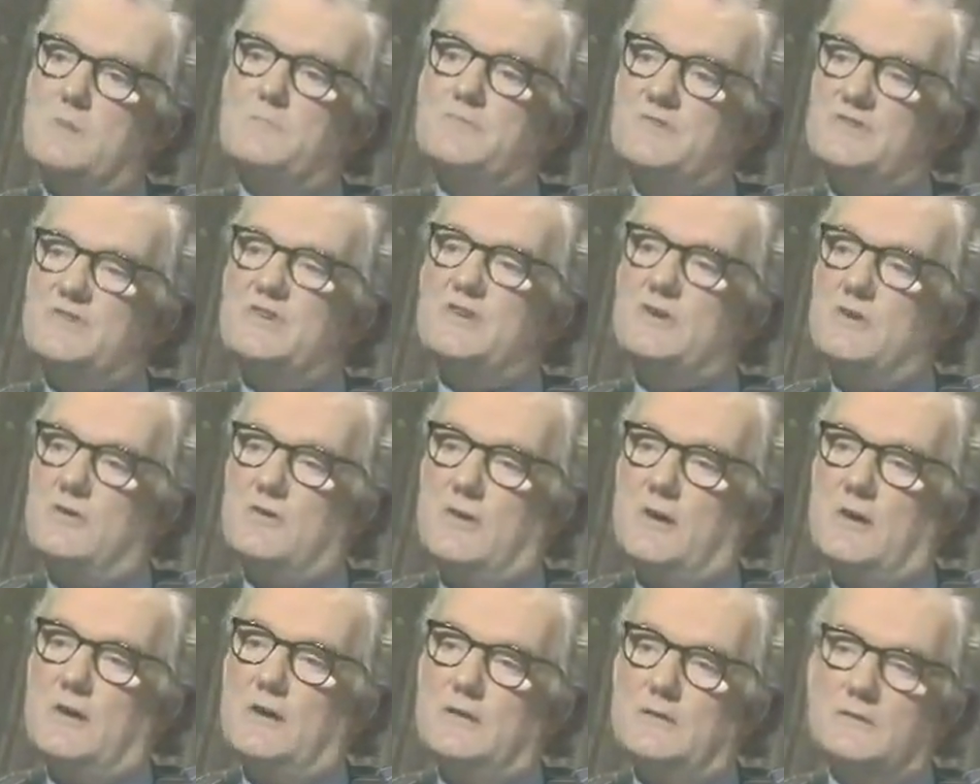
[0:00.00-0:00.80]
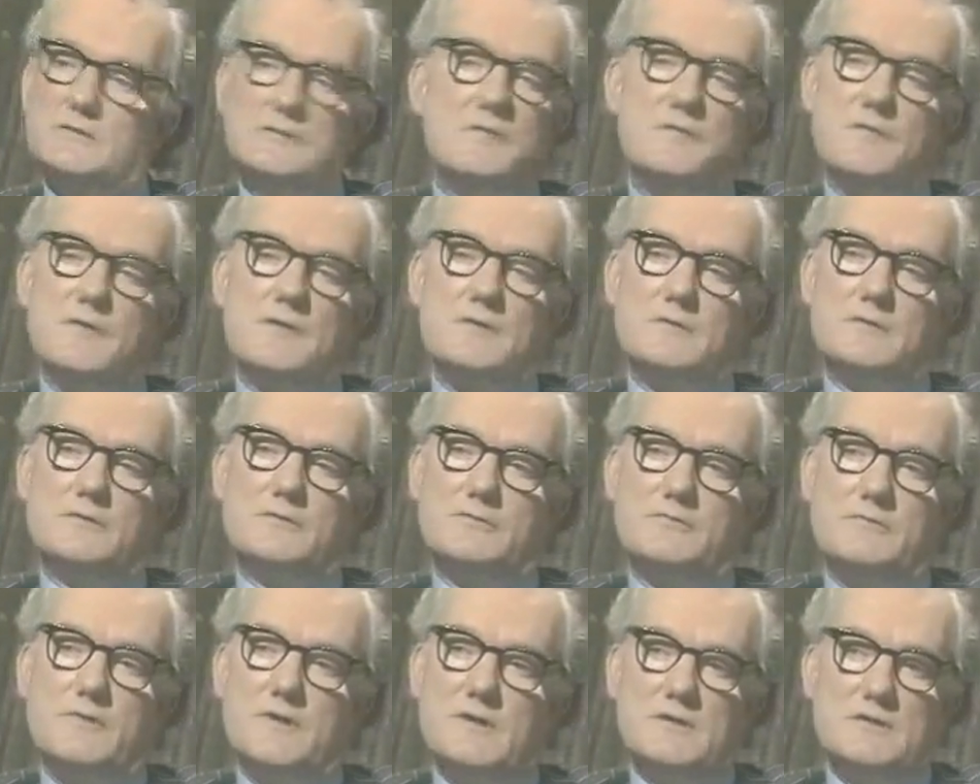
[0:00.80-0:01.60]
obscure,
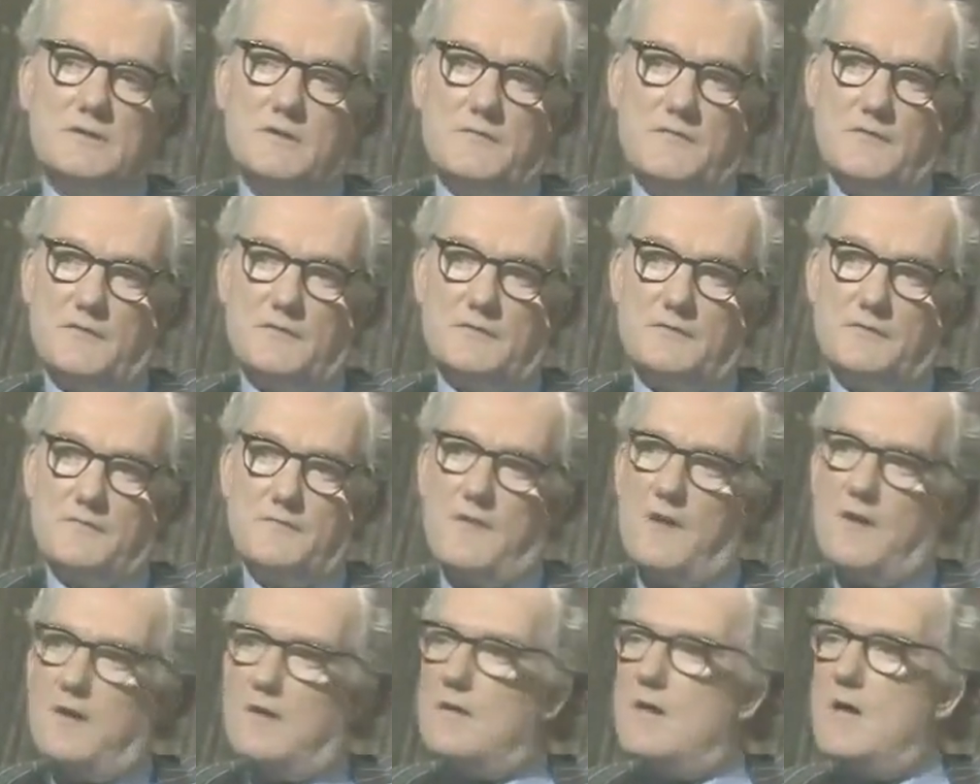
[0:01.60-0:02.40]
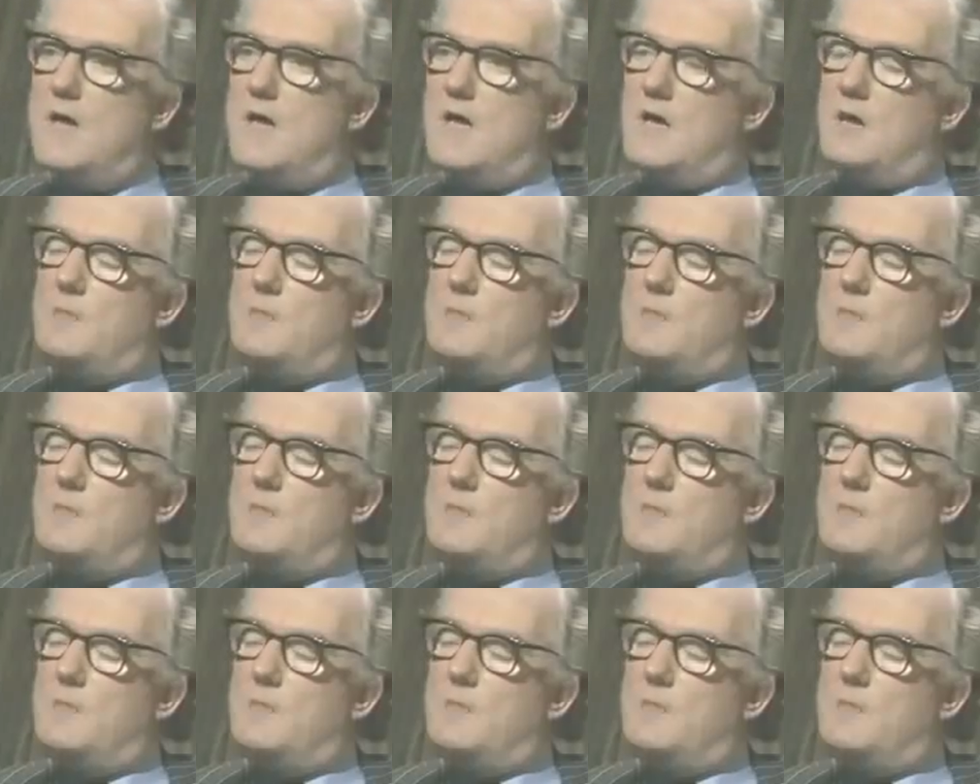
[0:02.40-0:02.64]
difficult to read, difficult to follow.